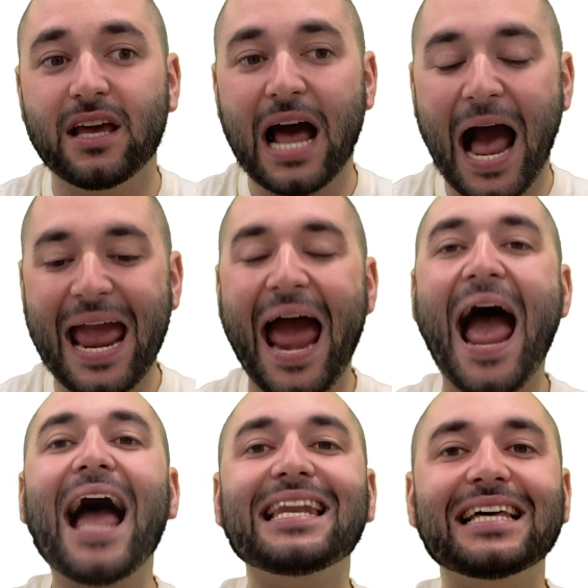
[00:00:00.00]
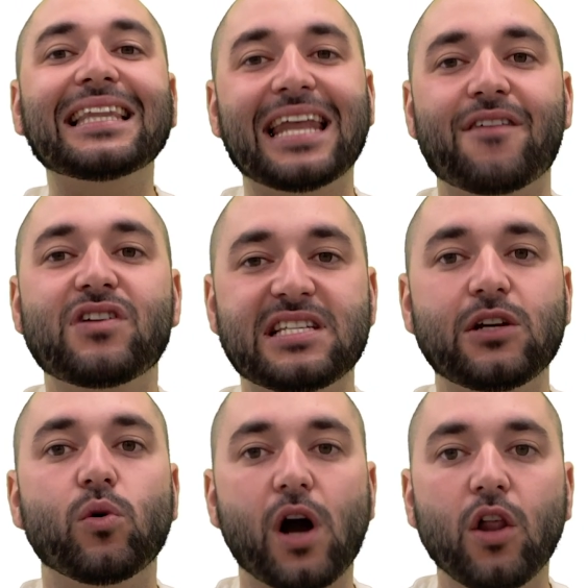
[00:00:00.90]
I had to let every
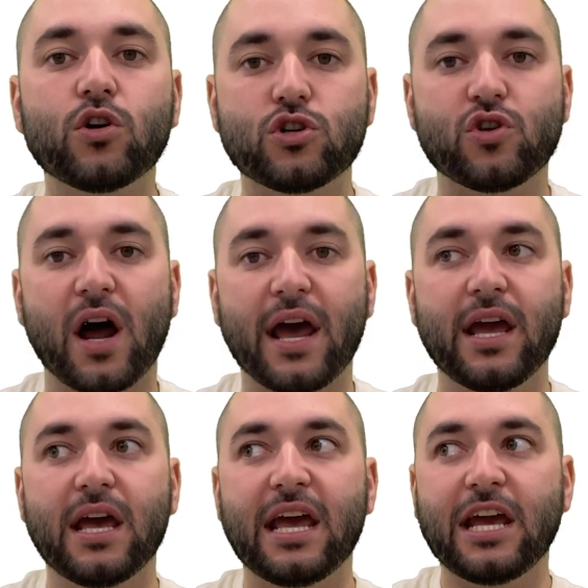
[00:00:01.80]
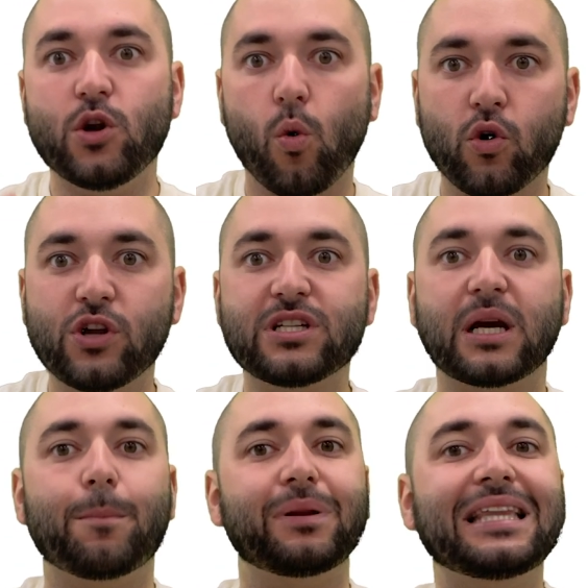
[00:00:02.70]
single color dry in order to
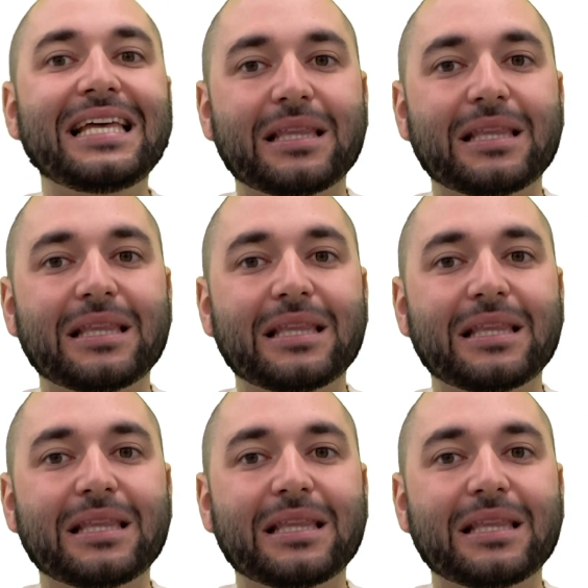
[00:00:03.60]
complete